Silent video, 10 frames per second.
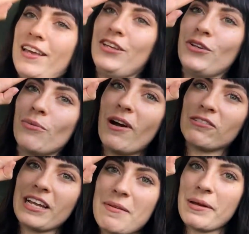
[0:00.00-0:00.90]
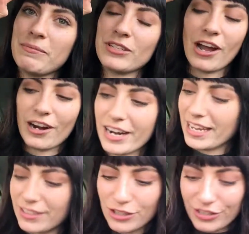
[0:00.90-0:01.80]
You're welcome. I'm sorry.
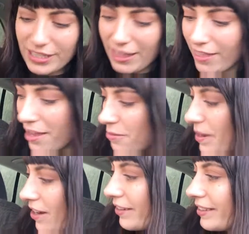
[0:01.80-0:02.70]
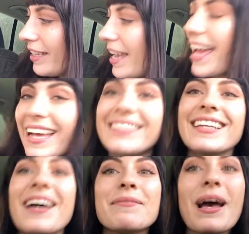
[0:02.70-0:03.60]
It's just a thing apparently. And
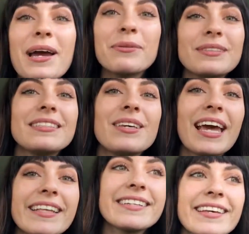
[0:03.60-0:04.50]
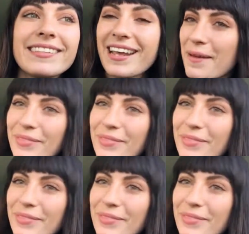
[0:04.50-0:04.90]
I will see you guys next time.